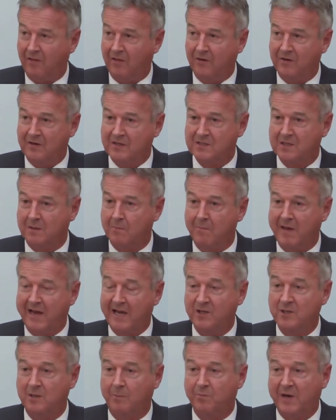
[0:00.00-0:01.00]
there is a
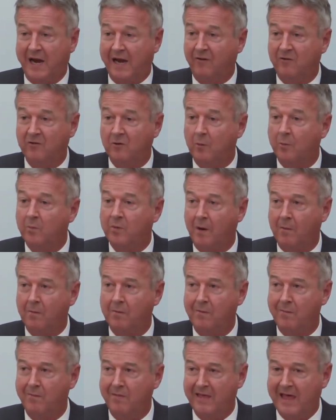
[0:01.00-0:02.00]
major practical
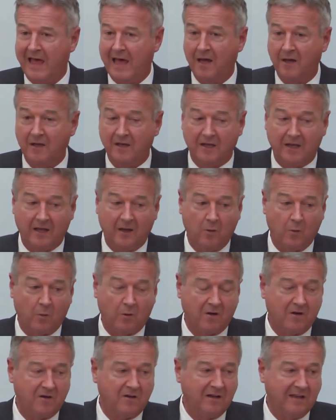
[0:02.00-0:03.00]
problem there in
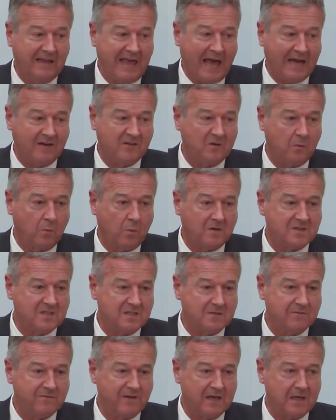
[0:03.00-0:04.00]
order to get to what
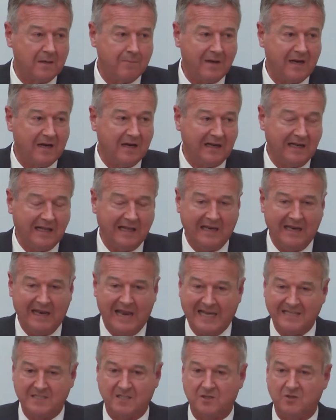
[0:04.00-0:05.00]
is fundamentally a
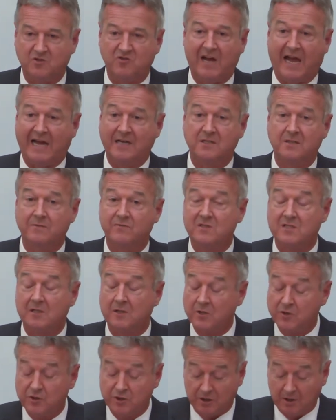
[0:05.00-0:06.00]
less attractive
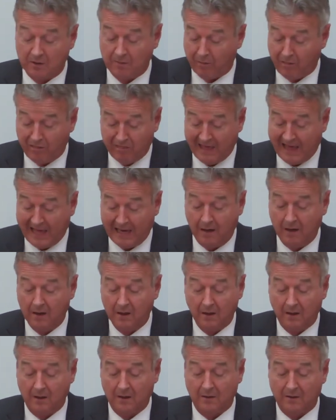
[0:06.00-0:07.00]
solution than
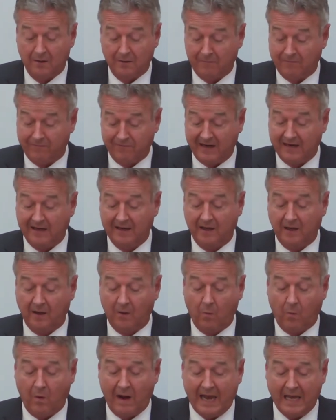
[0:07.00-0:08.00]
finding
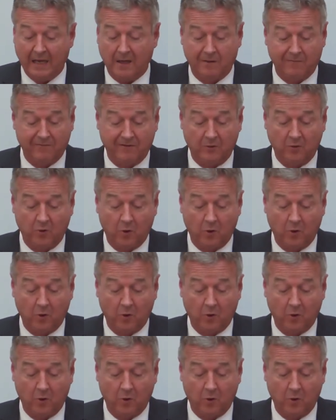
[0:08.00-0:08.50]
a way of